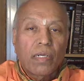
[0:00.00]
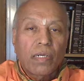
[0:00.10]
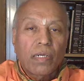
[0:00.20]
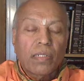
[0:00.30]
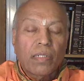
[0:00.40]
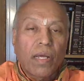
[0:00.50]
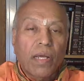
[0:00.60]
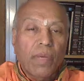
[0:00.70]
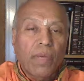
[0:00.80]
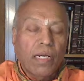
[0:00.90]

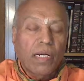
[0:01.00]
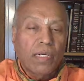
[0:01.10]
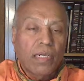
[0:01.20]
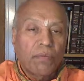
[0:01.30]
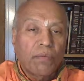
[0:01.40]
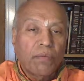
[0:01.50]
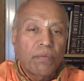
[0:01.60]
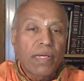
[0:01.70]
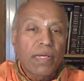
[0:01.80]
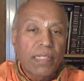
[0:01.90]
Dharma, following
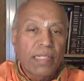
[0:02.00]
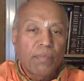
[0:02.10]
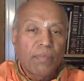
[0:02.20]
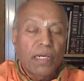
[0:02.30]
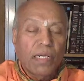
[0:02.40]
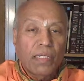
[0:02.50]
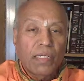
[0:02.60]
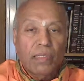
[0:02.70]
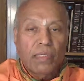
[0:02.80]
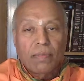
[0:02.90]
Dharma
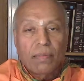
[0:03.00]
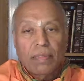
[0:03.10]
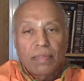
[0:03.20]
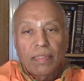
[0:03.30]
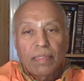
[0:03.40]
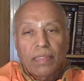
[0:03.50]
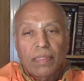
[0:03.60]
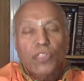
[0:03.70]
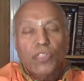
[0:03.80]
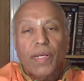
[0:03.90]
is
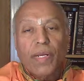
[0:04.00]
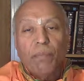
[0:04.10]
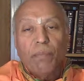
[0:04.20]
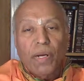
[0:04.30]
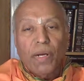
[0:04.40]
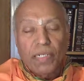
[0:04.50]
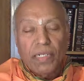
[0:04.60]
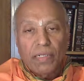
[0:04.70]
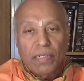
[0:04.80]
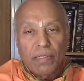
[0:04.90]
very important.
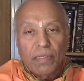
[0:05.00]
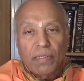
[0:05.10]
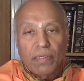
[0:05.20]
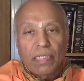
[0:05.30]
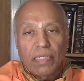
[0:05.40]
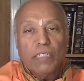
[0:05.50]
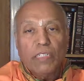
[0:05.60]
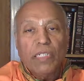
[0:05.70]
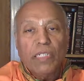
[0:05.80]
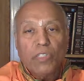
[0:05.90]
It has
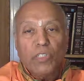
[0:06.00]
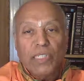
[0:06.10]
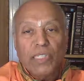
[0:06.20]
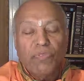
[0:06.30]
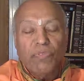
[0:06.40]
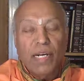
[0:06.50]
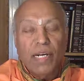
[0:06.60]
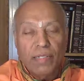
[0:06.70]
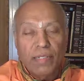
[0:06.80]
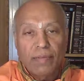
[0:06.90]
been specified
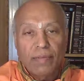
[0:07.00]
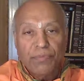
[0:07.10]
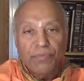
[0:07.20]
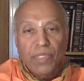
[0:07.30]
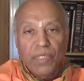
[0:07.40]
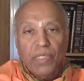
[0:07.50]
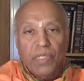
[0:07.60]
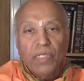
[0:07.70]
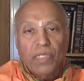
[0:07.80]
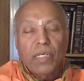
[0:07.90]

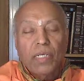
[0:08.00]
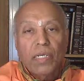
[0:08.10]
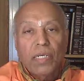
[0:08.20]
in